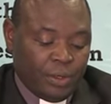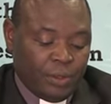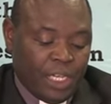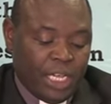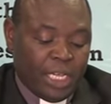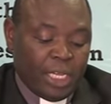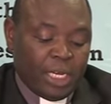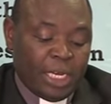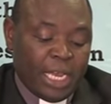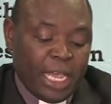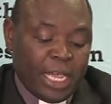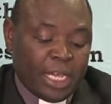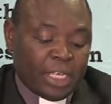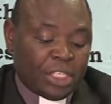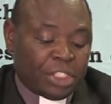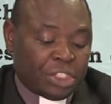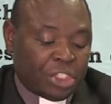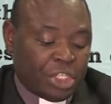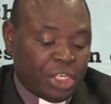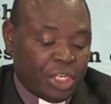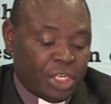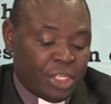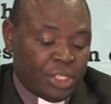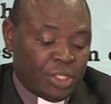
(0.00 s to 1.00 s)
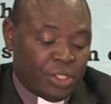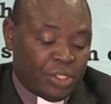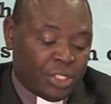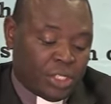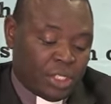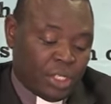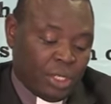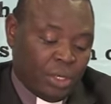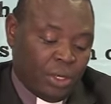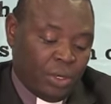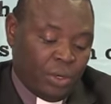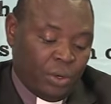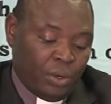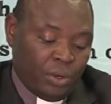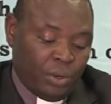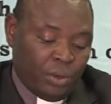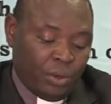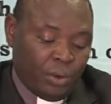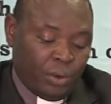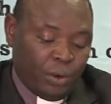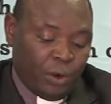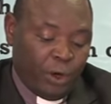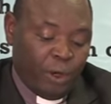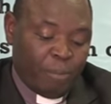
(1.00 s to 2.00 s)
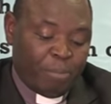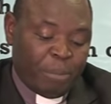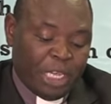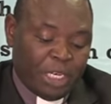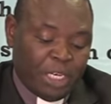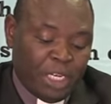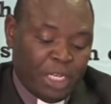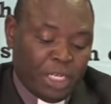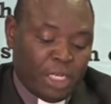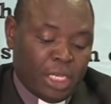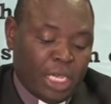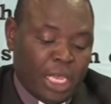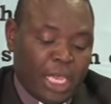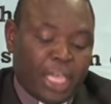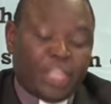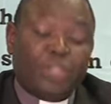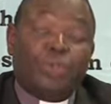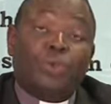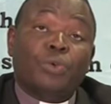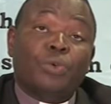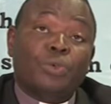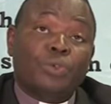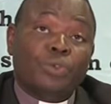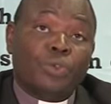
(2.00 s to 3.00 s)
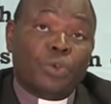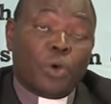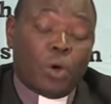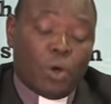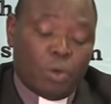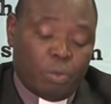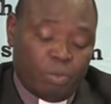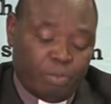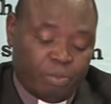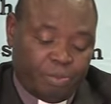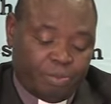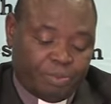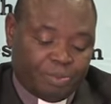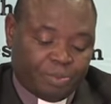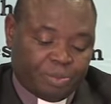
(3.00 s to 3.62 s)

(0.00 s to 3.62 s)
"The Elections Opening a New Door."